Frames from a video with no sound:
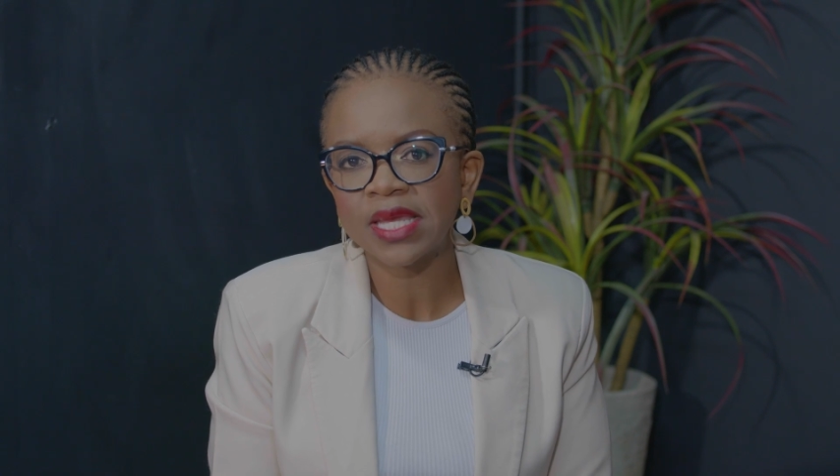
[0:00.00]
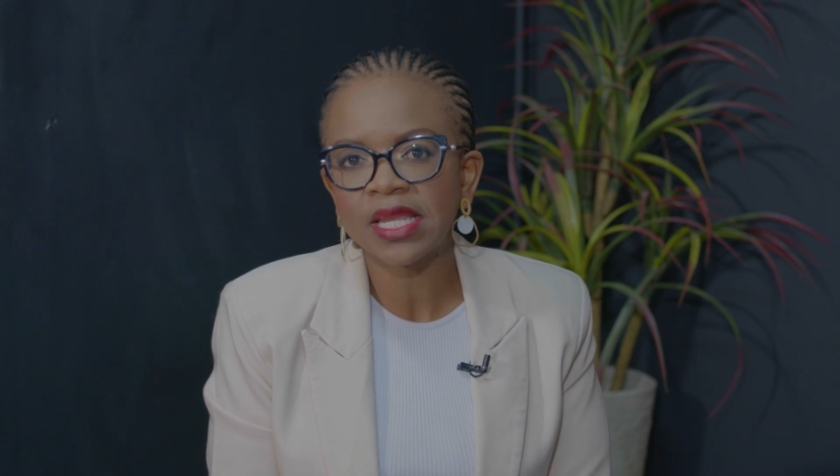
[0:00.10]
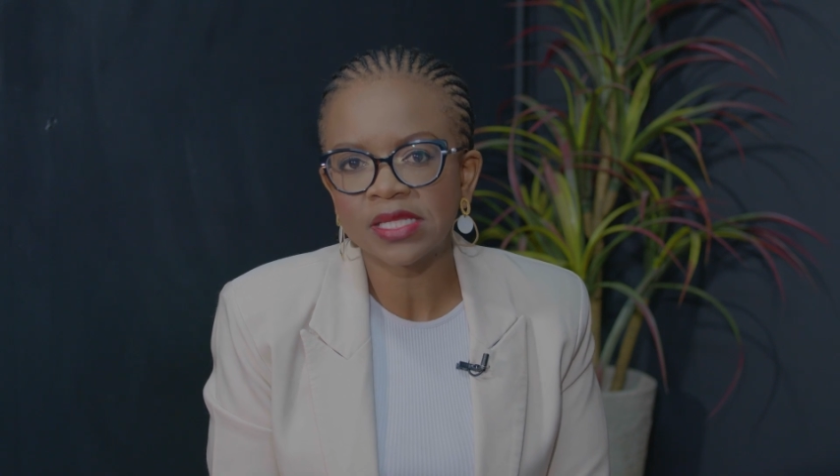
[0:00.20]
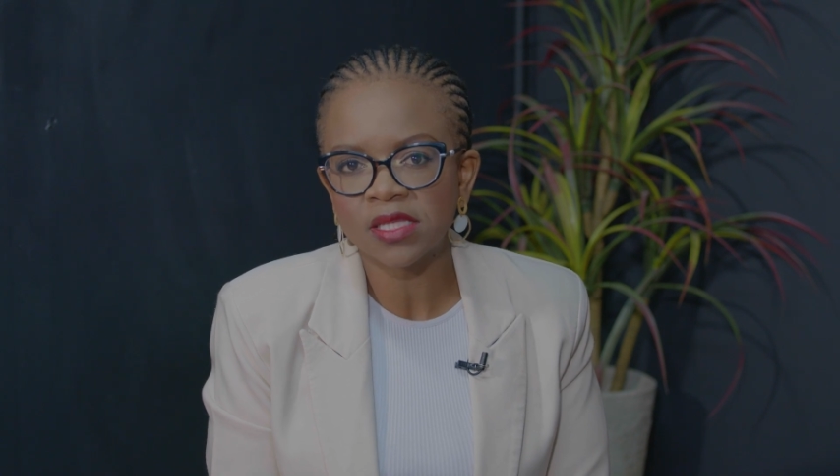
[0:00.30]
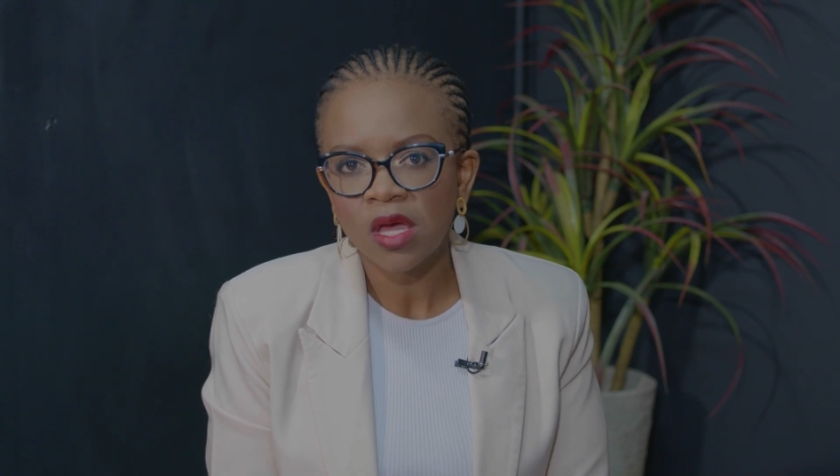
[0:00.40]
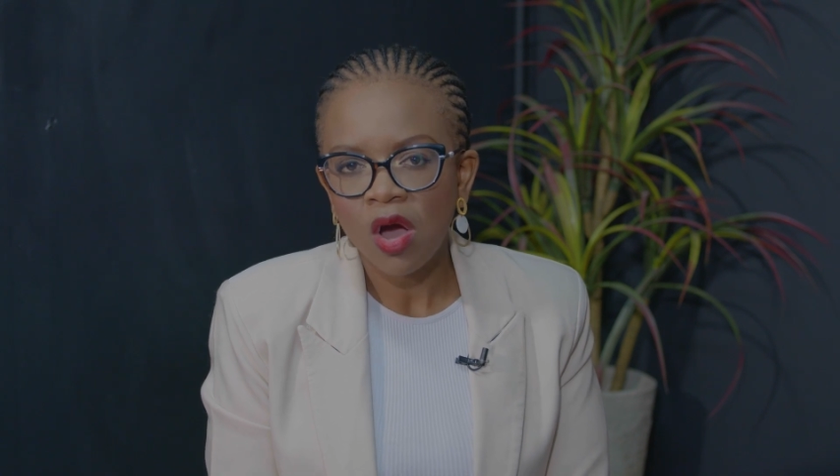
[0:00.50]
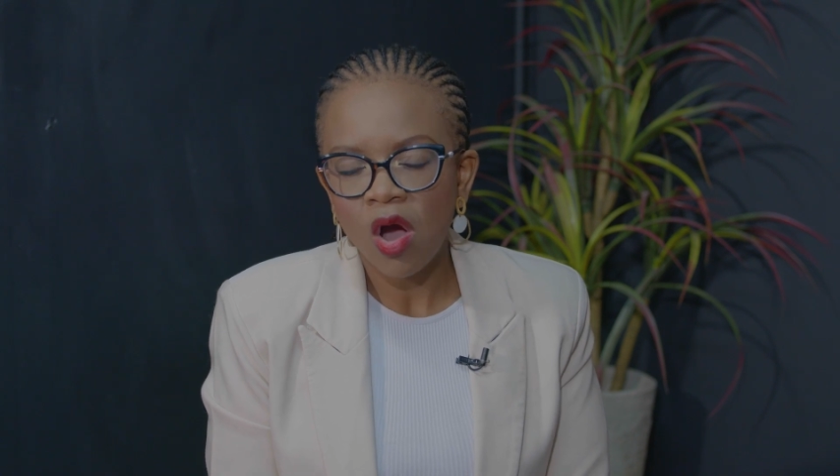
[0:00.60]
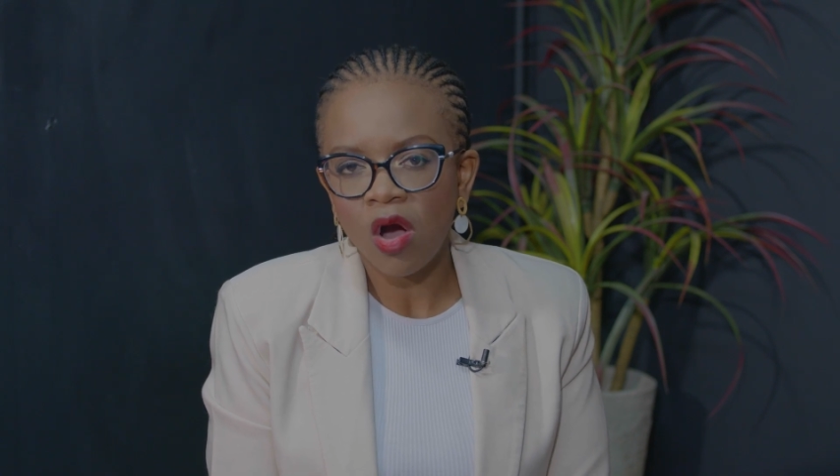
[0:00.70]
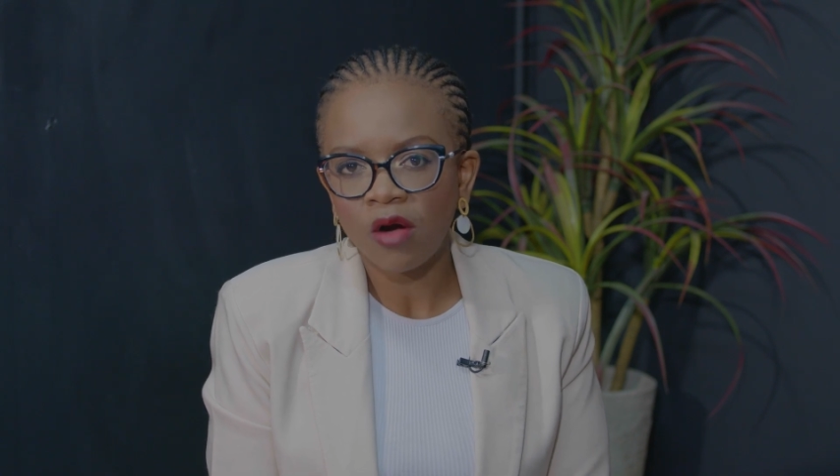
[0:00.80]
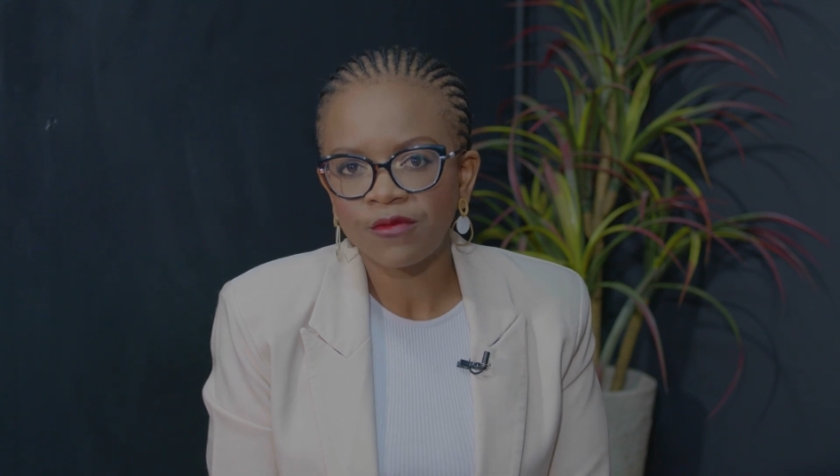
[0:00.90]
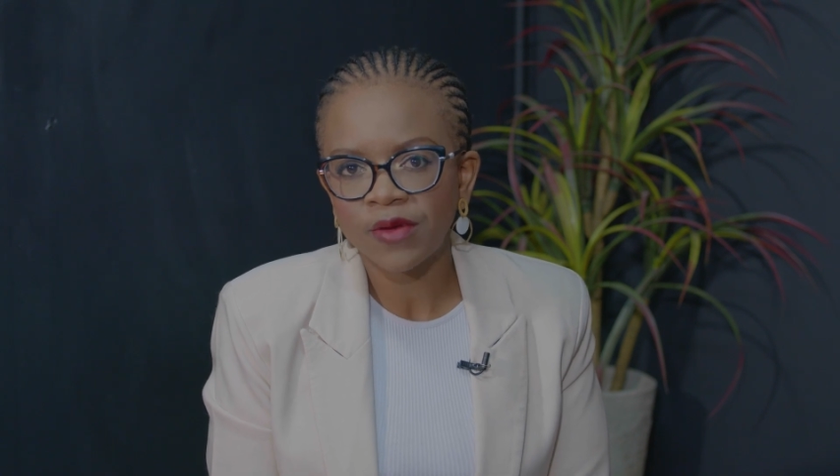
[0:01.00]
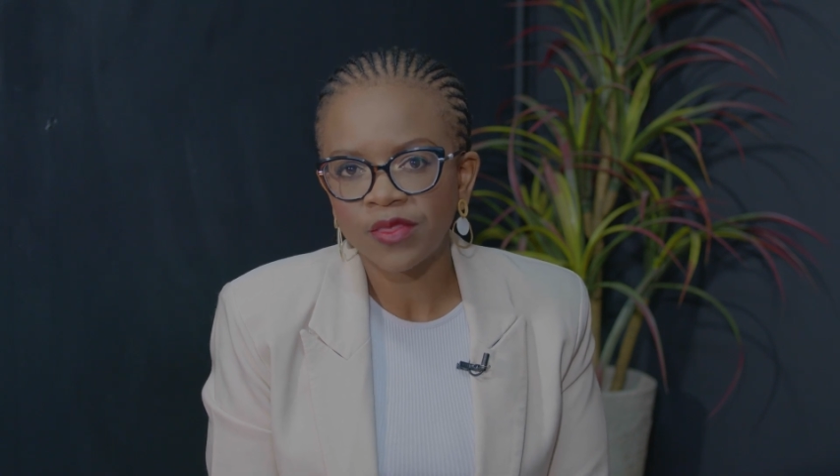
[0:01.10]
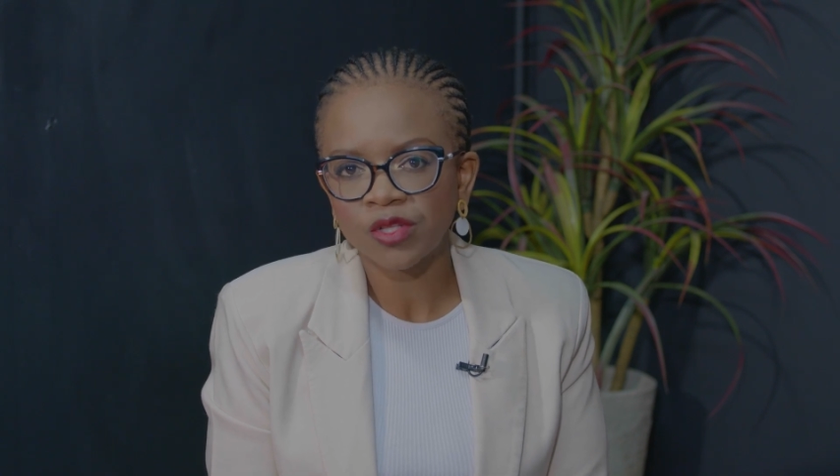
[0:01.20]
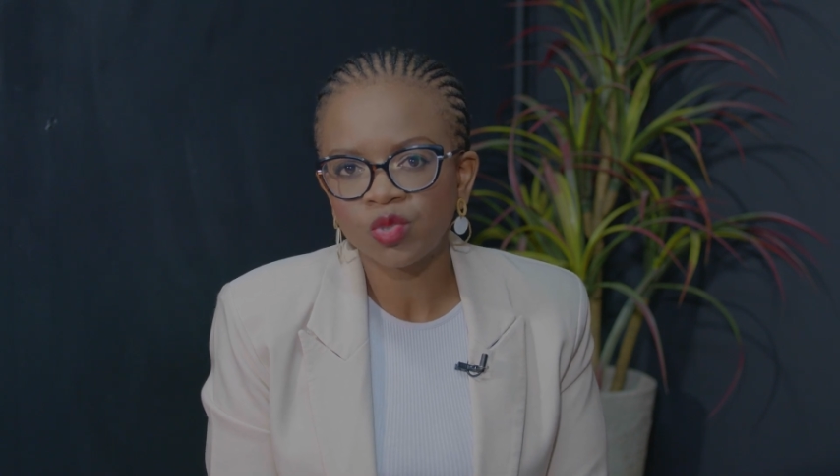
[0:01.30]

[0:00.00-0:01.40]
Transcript: killings of the